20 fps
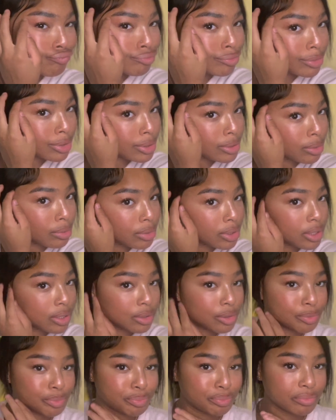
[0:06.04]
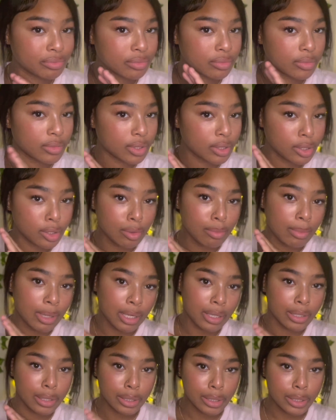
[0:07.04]
So cute. Don't
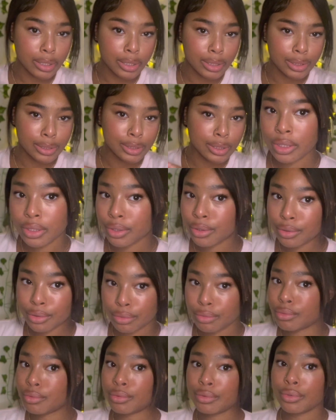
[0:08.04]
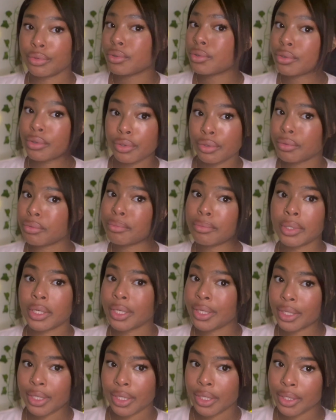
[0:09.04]
mind that edge. Don't, don't
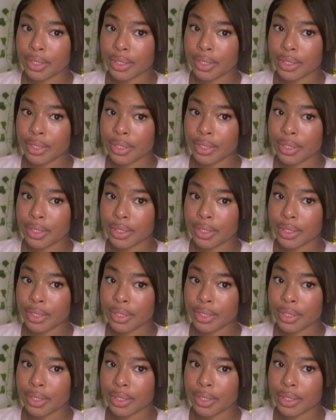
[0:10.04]
mind